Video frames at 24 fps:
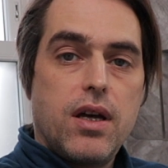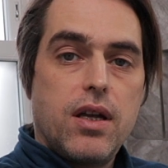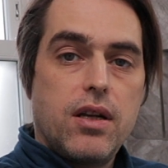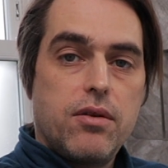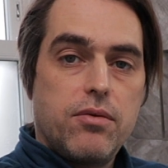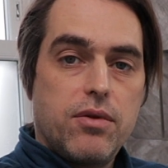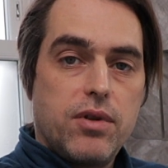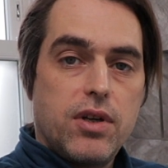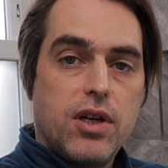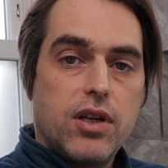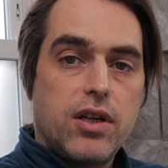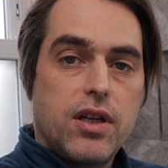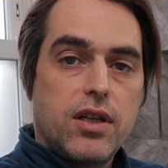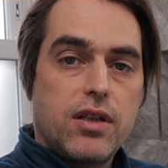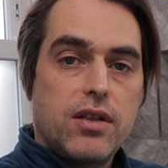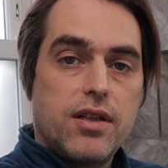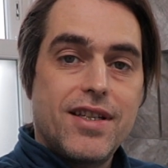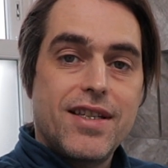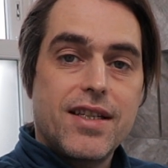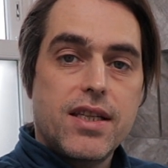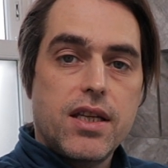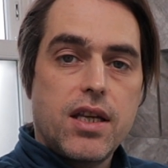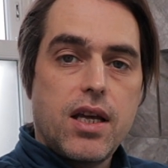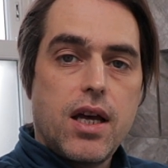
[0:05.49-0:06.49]
and we're gonna
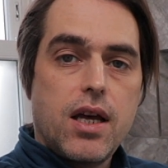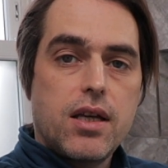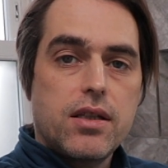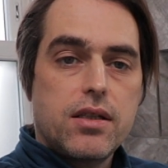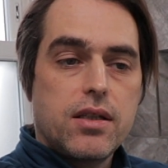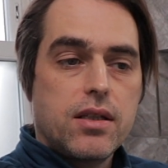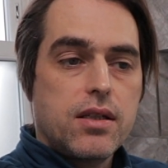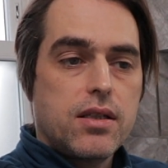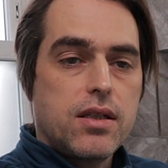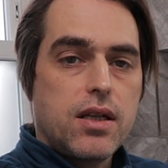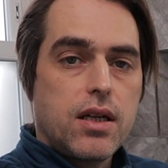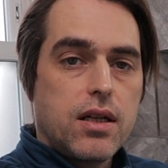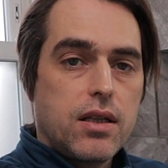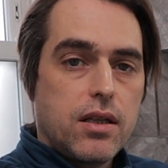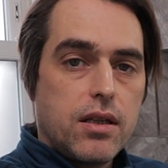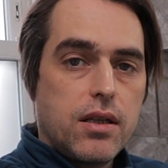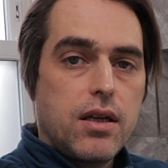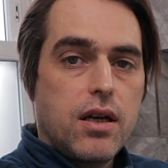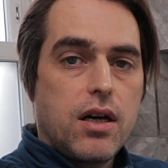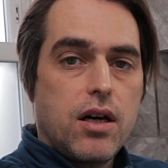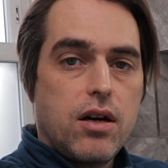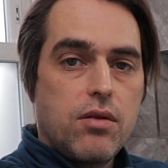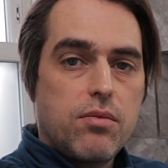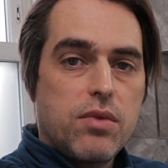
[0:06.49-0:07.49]
discuss exactly
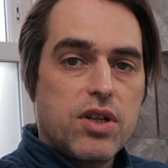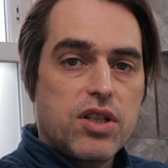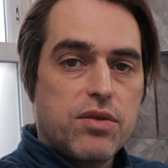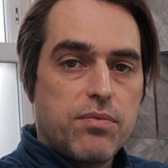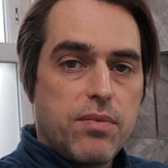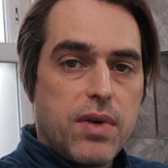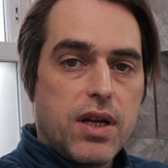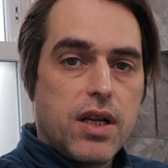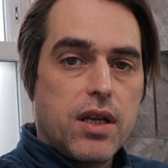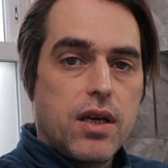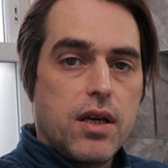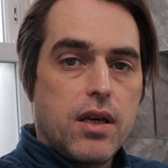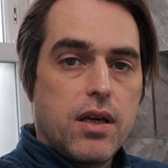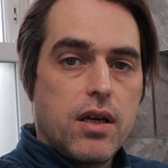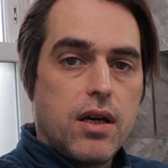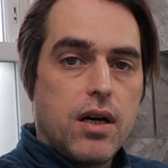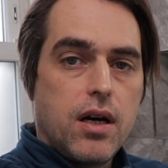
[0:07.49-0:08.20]
how much money